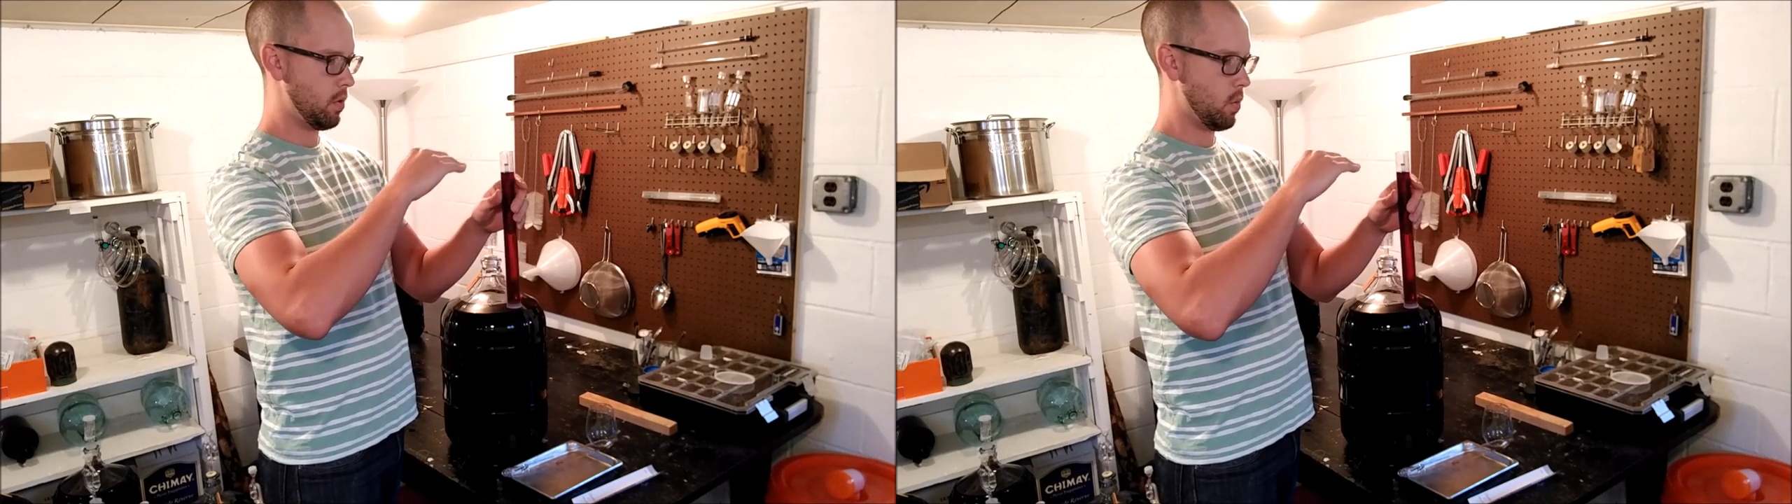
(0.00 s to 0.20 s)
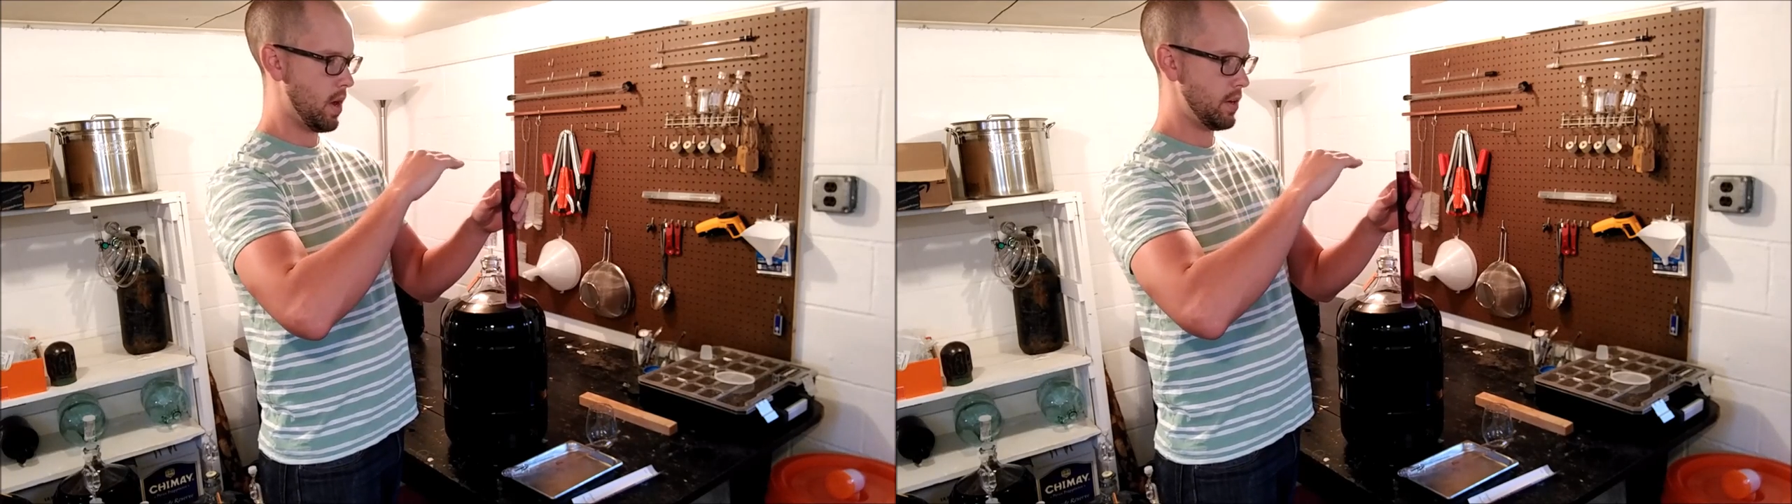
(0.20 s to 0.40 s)

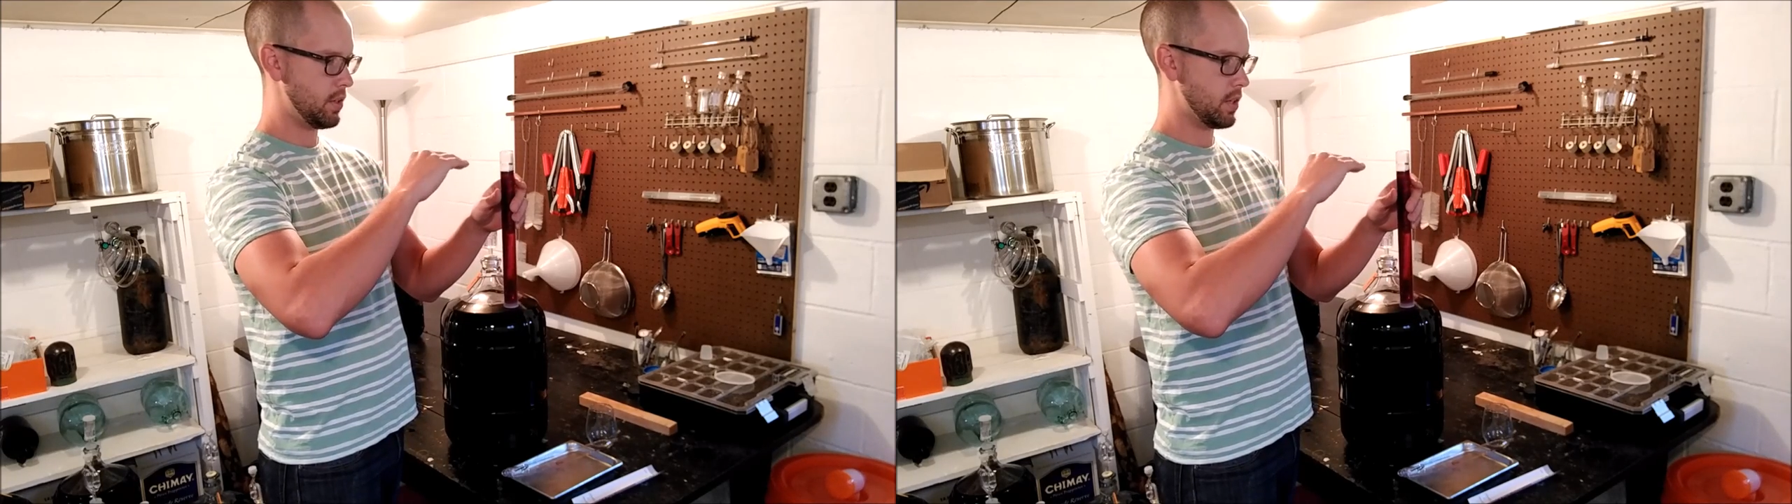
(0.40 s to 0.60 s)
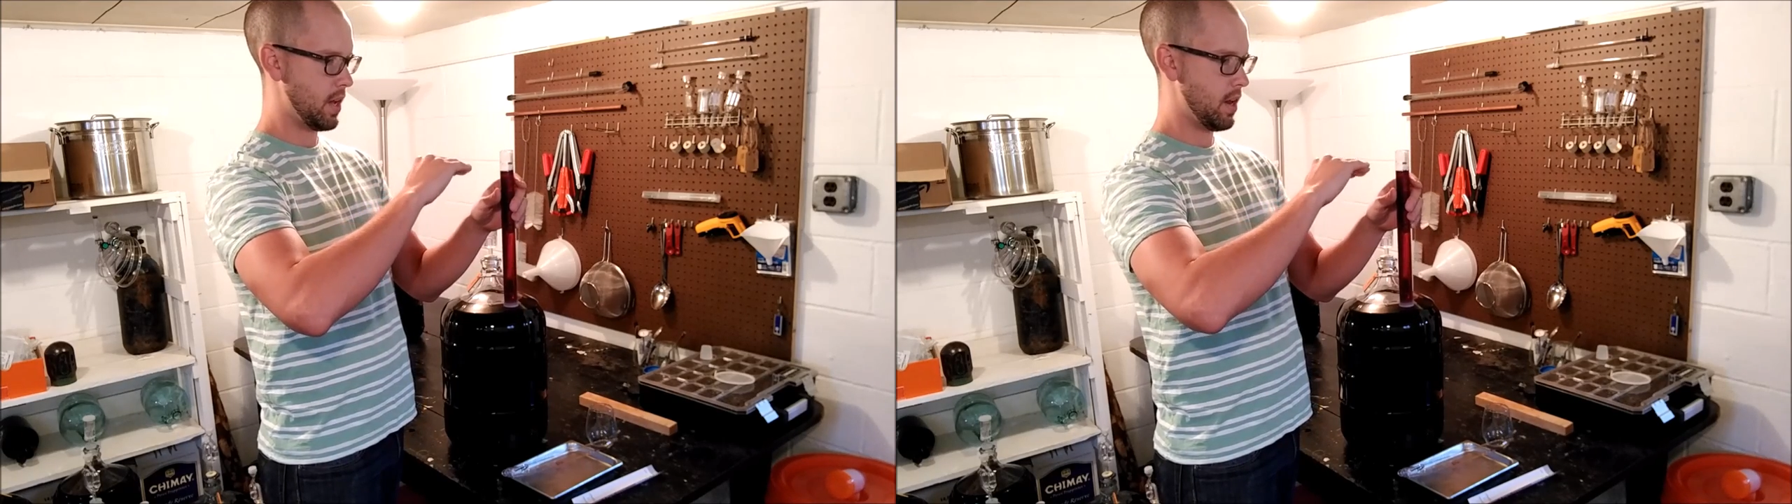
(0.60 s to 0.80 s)
the wine
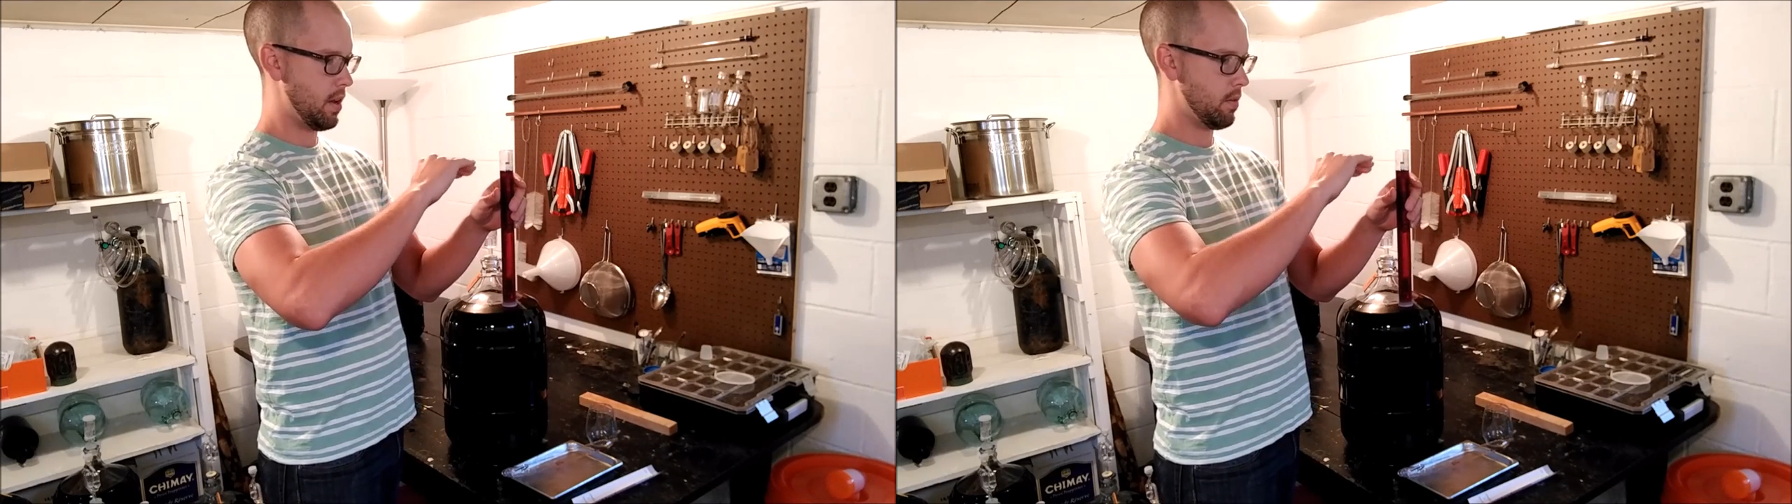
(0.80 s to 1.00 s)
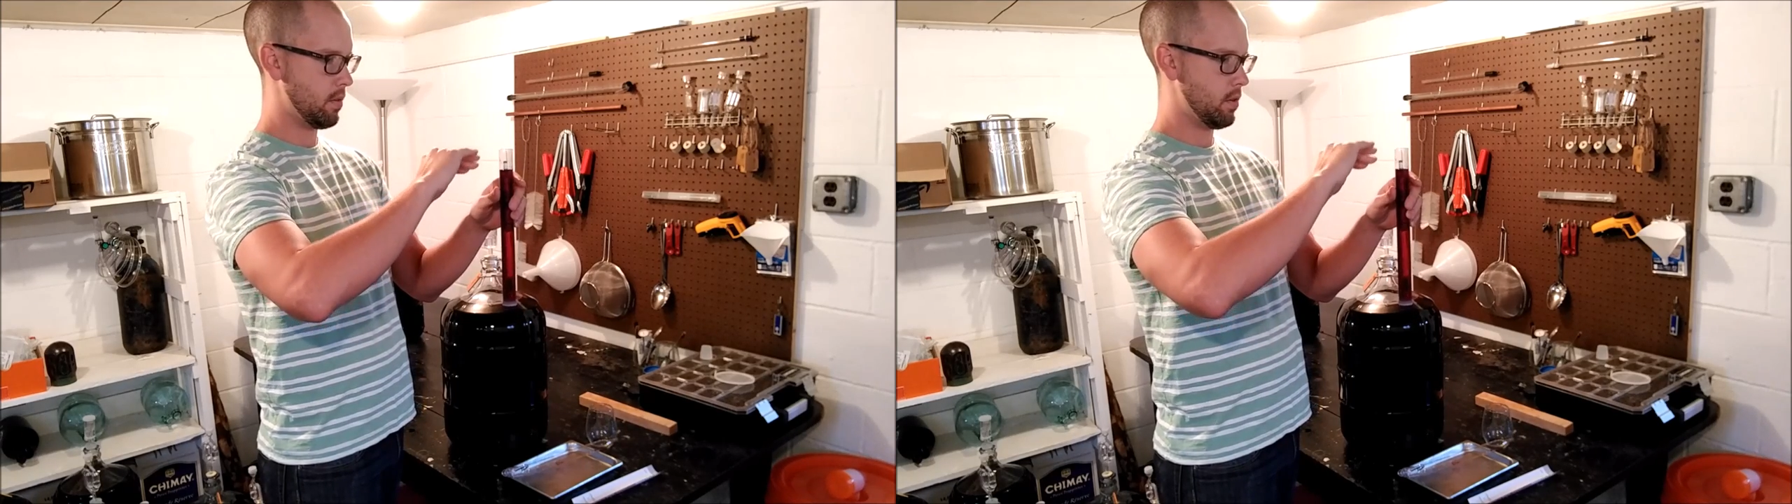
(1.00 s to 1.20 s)
just kind
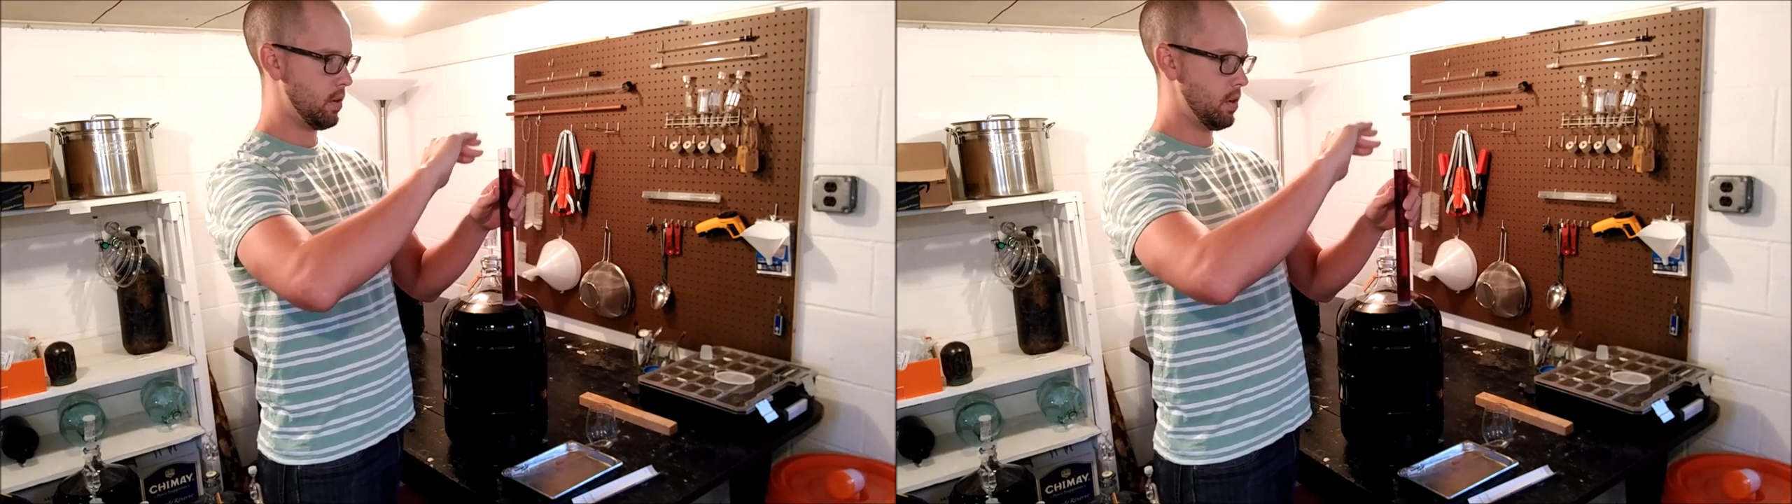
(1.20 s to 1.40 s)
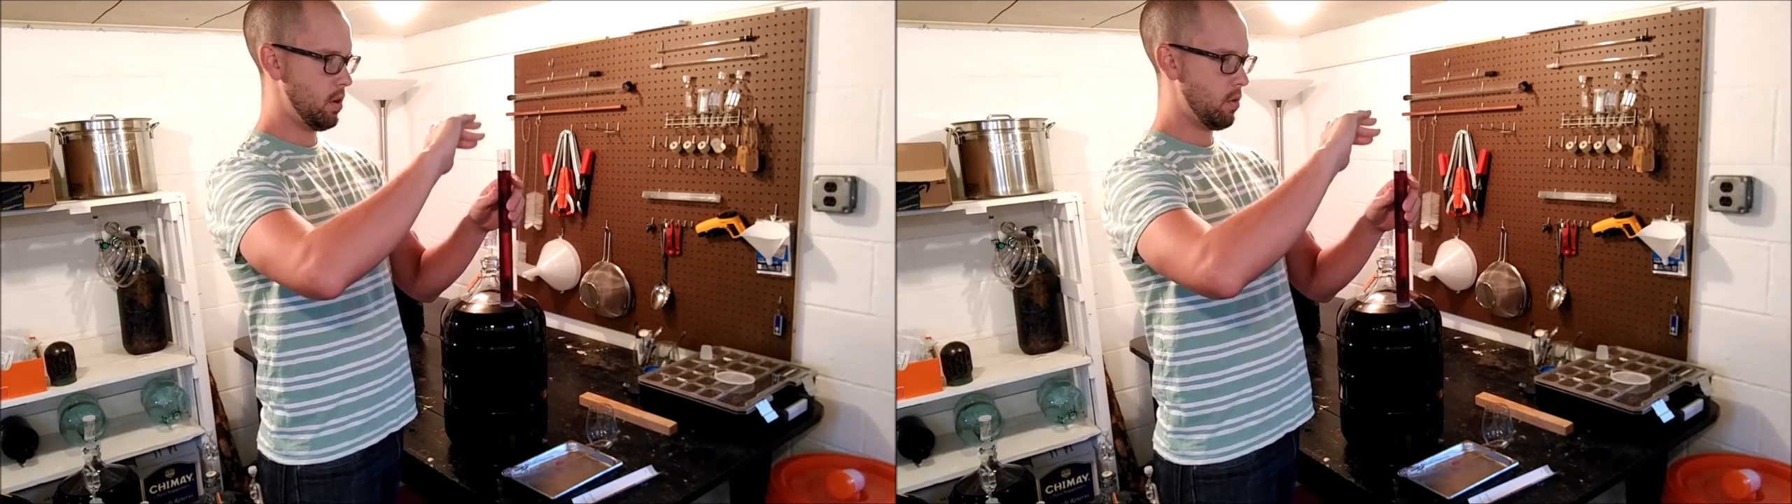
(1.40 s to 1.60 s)
of
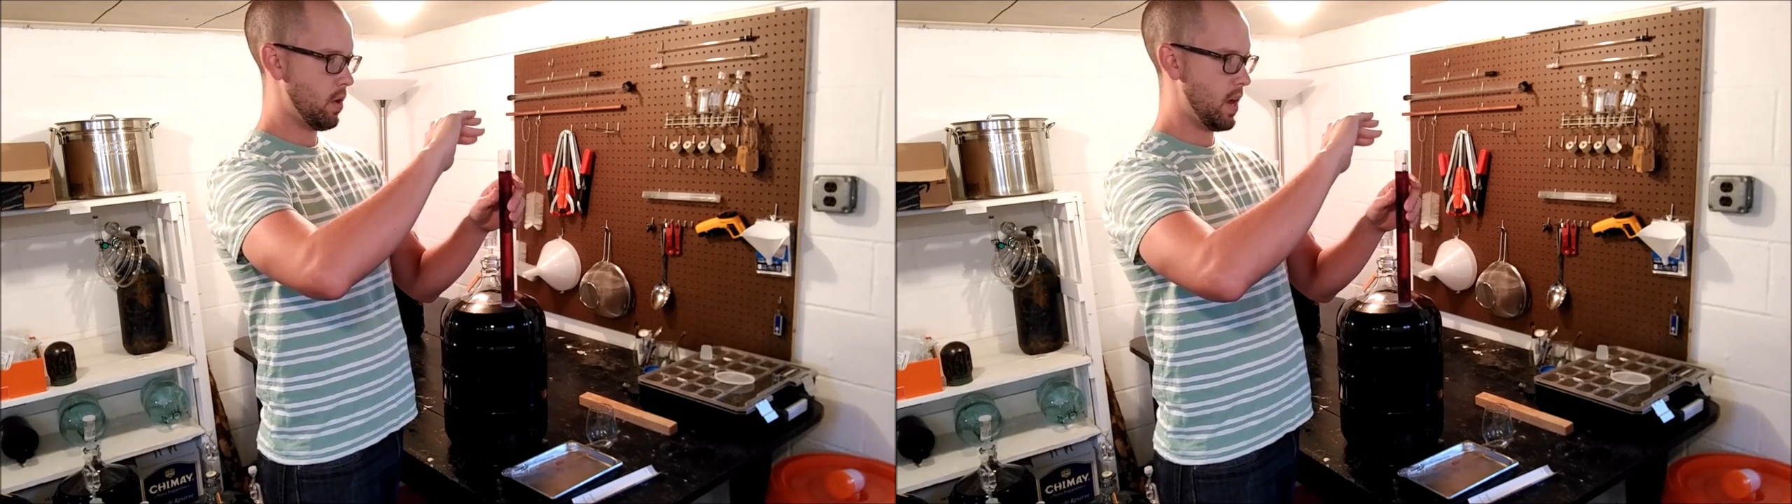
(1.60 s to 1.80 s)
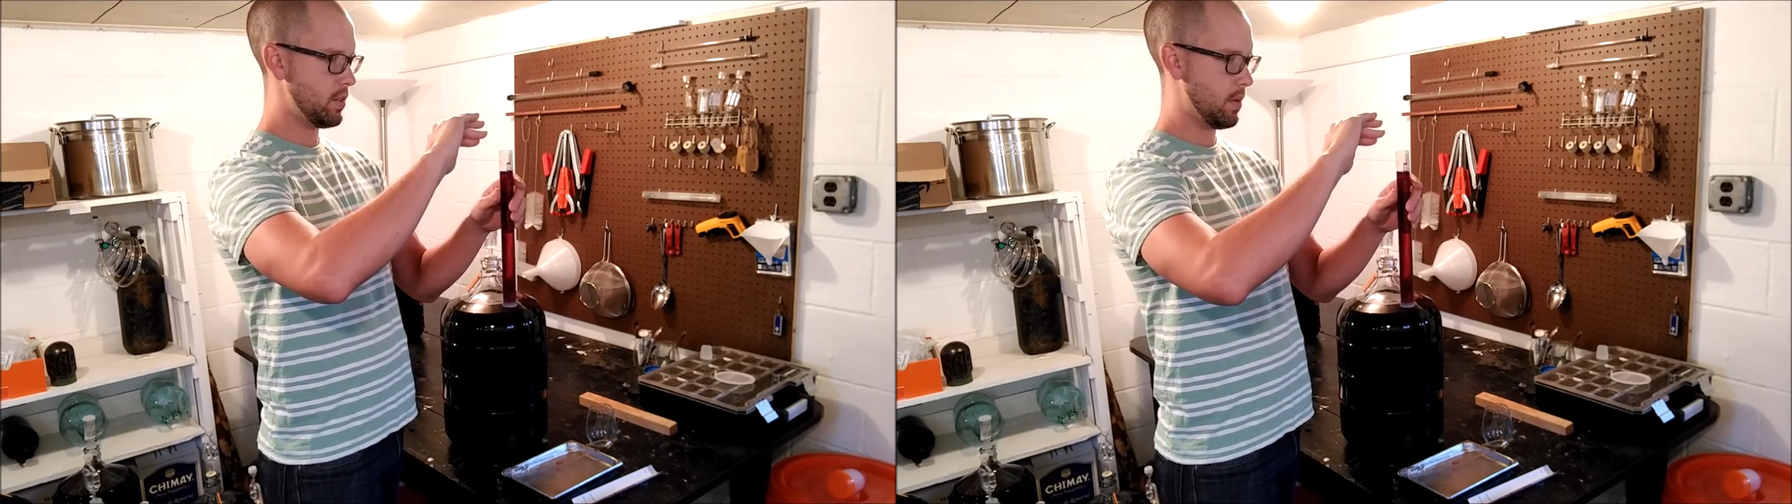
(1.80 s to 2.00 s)

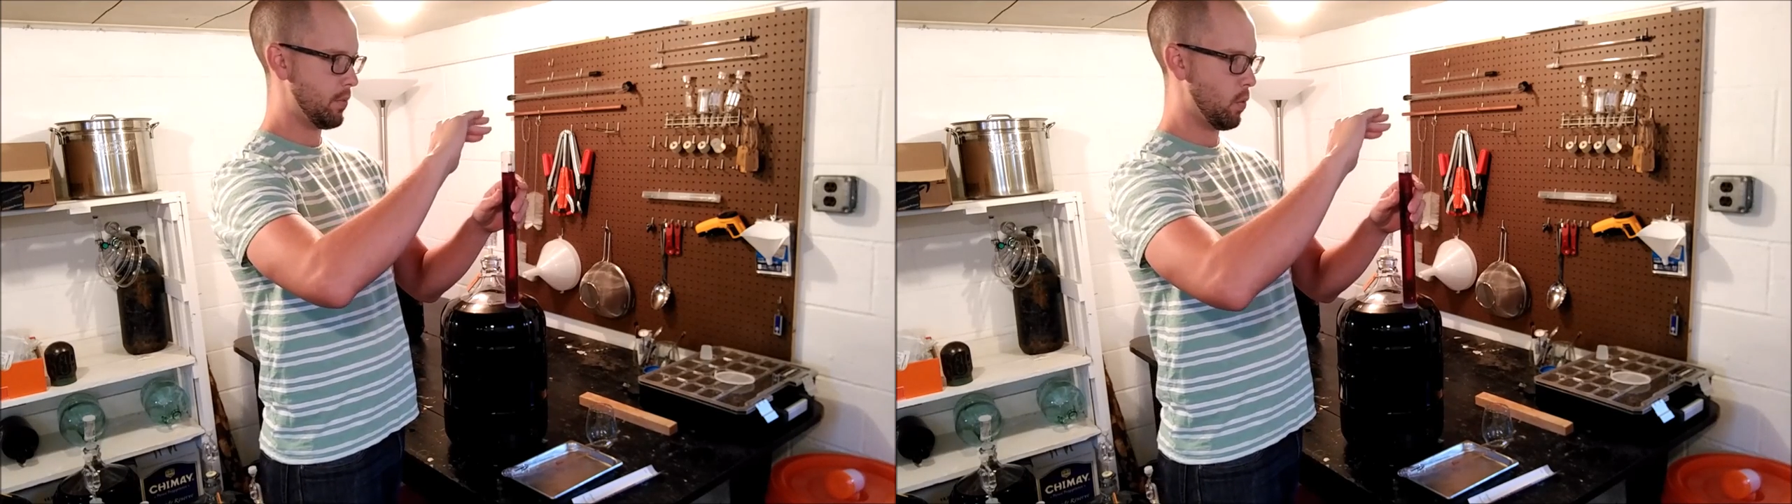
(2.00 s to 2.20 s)
rides up